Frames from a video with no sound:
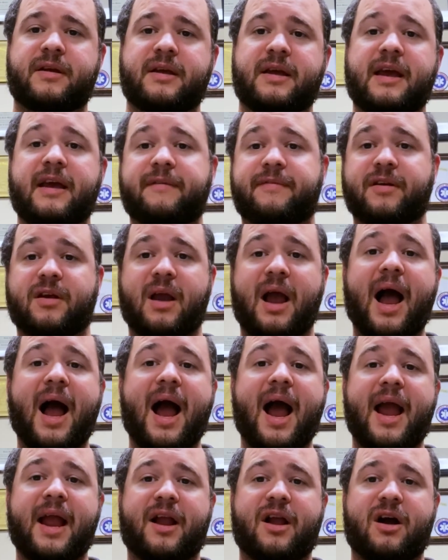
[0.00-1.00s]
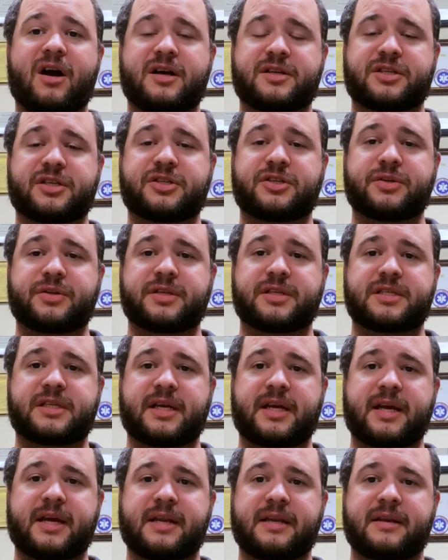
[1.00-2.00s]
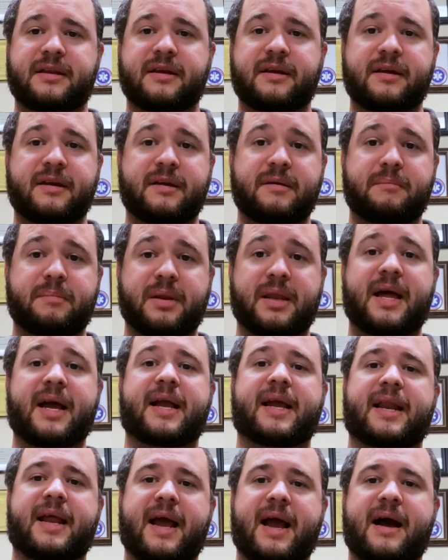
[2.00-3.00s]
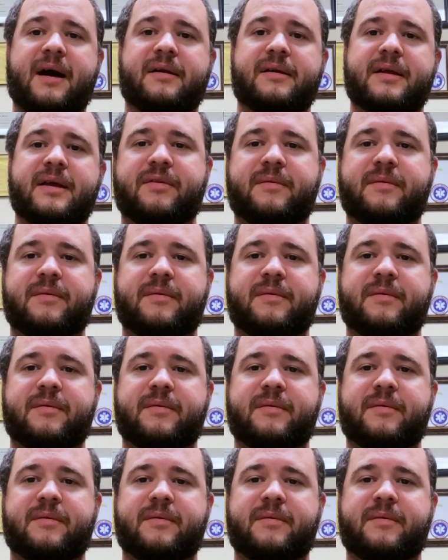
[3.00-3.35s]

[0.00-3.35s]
If your eye causes you to sin, pluck it out.